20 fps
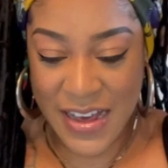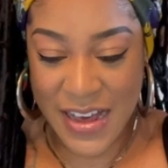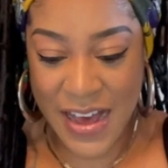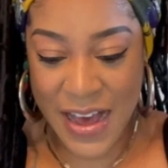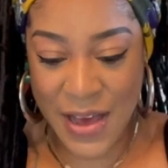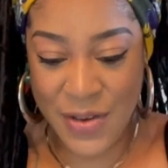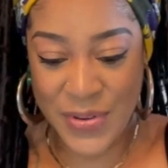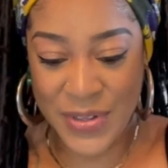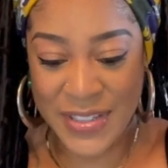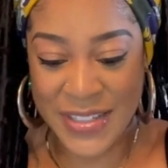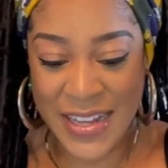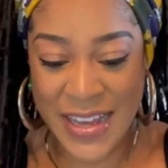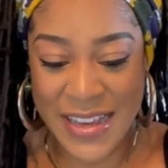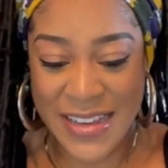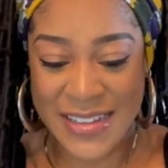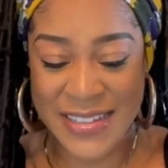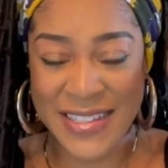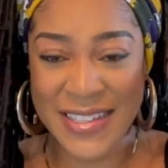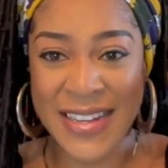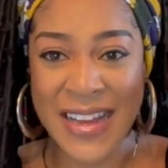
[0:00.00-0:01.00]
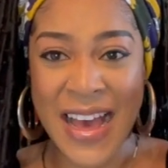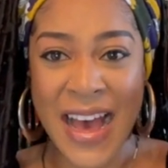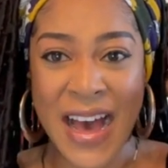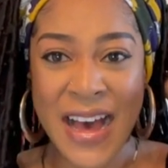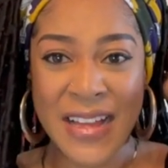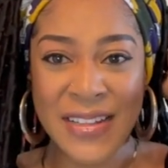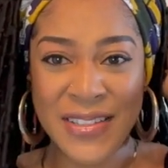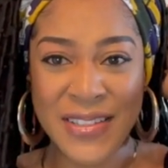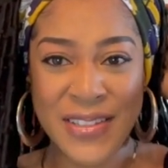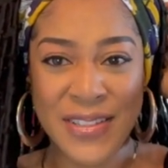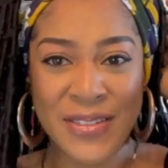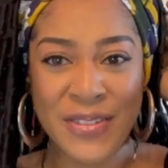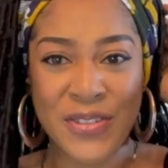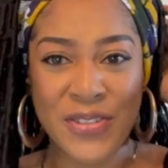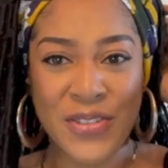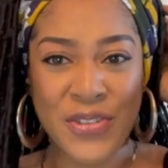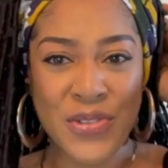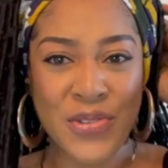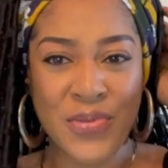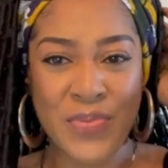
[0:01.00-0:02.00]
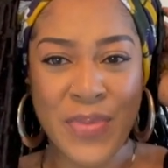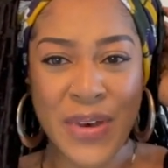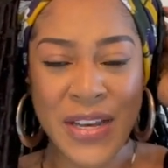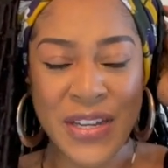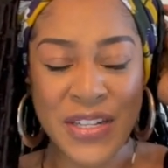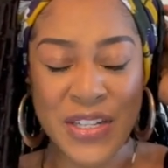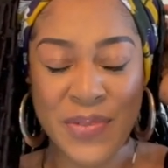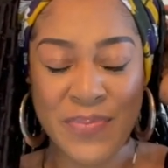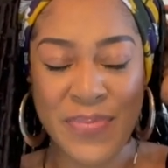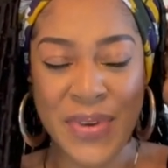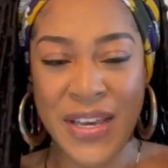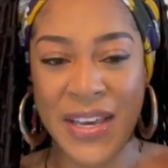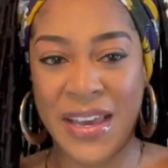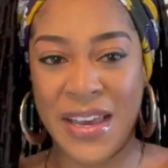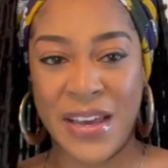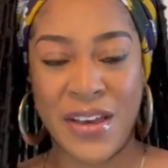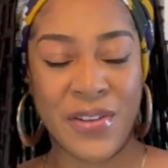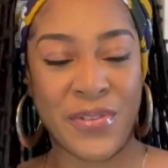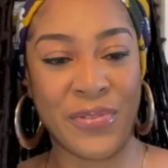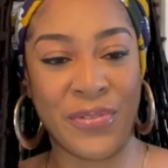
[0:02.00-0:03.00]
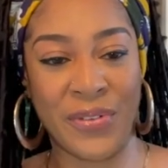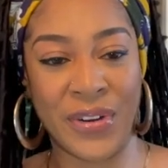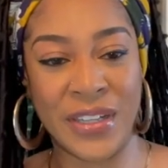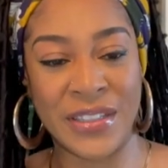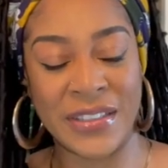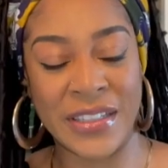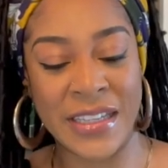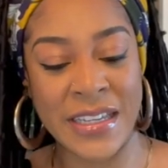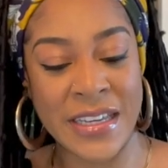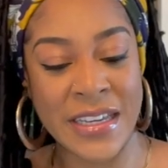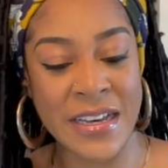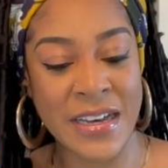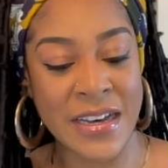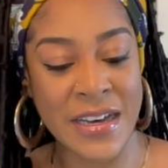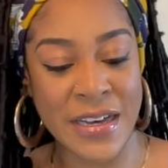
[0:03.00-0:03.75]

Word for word: I would say, is not too much big head friendly.